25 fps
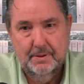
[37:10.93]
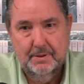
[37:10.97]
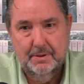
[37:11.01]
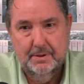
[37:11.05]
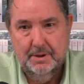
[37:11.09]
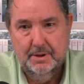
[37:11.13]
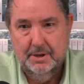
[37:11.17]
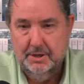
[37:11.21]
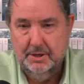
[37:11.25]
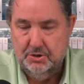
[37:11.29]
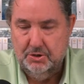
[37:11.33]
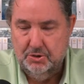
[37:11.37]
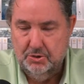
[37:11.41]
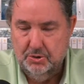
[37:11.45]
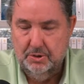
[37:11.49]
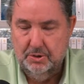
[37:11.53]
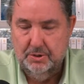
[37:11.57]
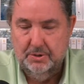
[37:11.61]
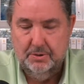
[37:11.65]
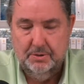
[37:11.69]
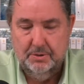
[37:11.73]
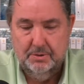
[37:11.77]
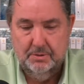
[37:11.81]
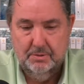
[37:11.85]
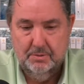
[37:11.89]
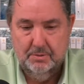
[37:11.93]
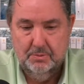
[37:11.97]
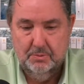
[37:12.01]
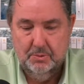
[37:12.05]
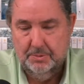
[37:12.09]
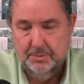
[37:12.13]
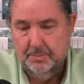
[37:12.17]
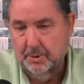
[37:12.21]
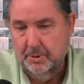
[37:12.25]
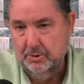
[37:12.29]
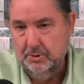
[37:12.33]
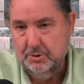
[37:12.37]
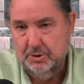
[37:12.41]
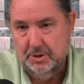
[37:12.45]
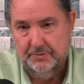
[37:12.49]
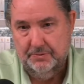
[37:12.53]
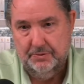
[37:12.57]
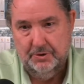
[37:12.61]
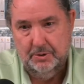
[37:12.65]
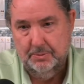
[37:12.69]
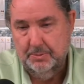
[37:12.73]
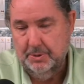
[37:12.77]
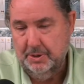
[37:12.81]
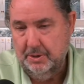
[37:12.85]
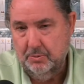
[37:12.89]
It should with most of
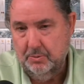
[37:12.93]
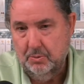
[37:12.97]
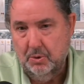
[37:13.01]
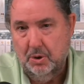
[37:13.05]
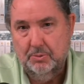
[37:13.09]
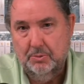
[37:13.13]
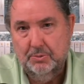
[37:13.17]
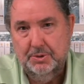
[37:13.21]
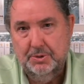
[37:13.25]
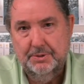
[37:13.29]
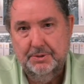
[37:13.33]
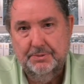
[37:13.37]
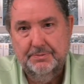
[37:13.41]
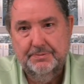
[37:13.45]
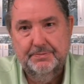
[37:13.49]
you, but it won't.